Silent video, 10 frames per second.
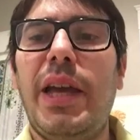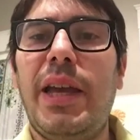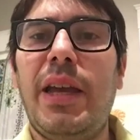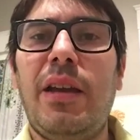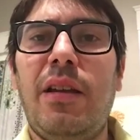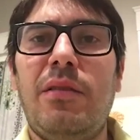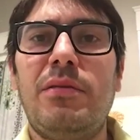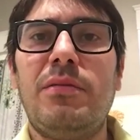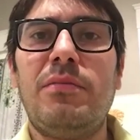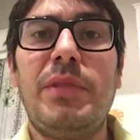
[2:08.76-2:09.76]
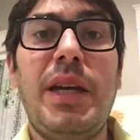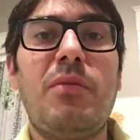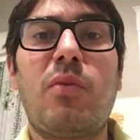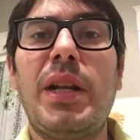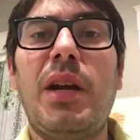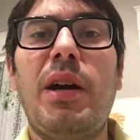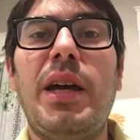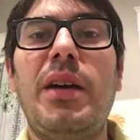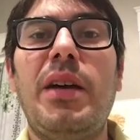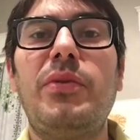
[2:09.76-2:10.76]
And yeah, right now I
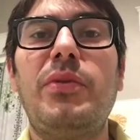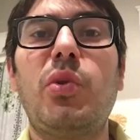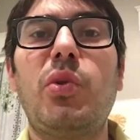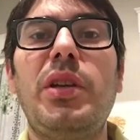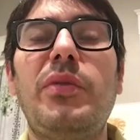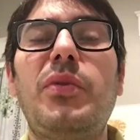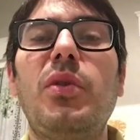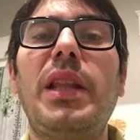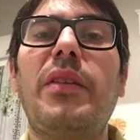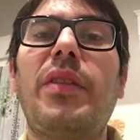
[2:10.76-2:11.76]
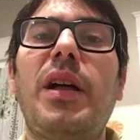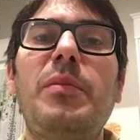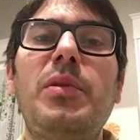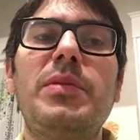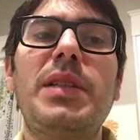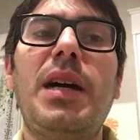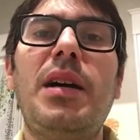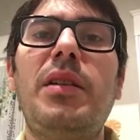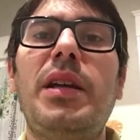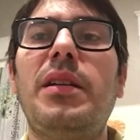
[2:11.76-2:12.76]
have 3 full-length albums
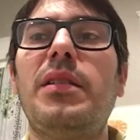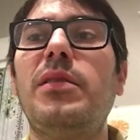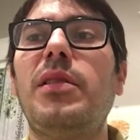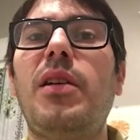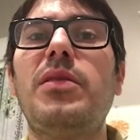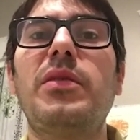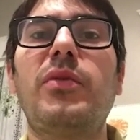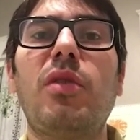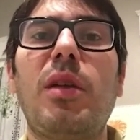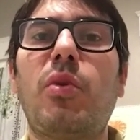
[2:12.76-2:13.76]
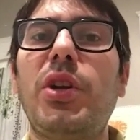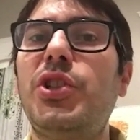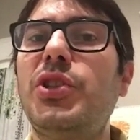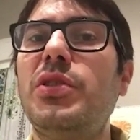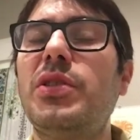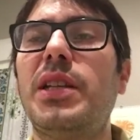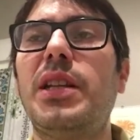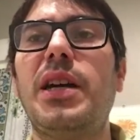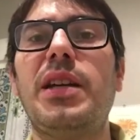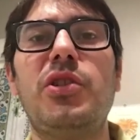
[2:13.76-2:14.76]
out and lots of collaborations. And
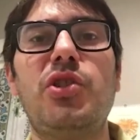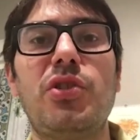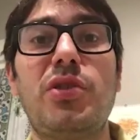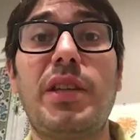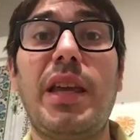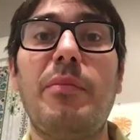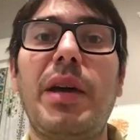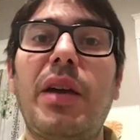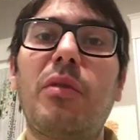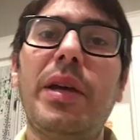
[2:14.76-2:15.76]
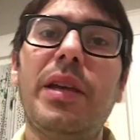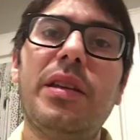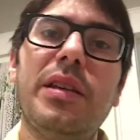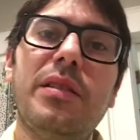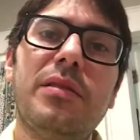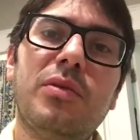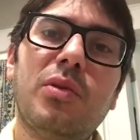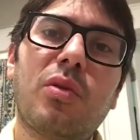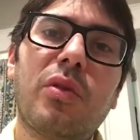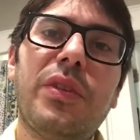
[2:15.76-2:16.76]
I just came back from a
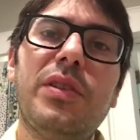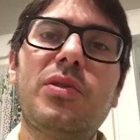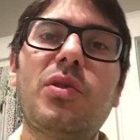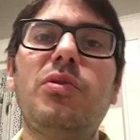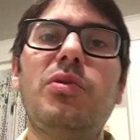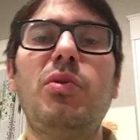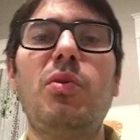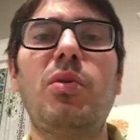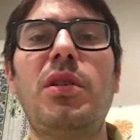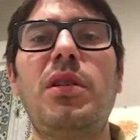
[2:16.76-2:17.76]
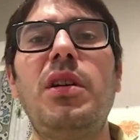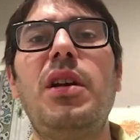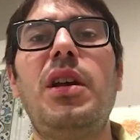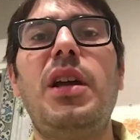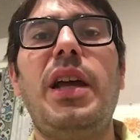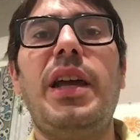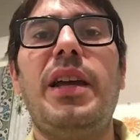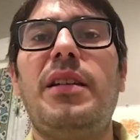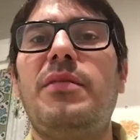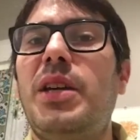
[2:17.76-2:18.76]
Northeast Coast tour
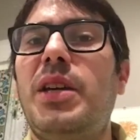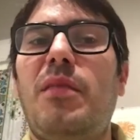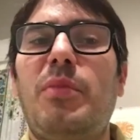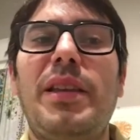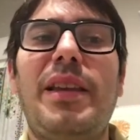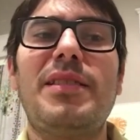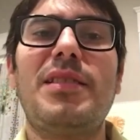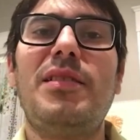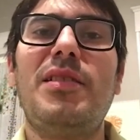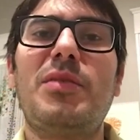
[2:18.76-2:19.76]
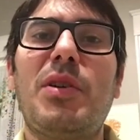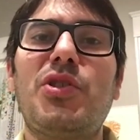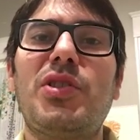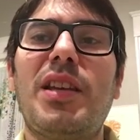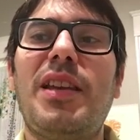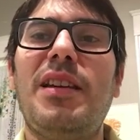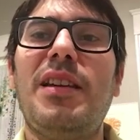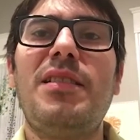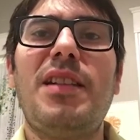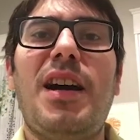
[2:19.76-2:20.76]
and yeah, playing Kansas City as much as I
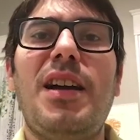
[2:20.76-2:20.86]
can.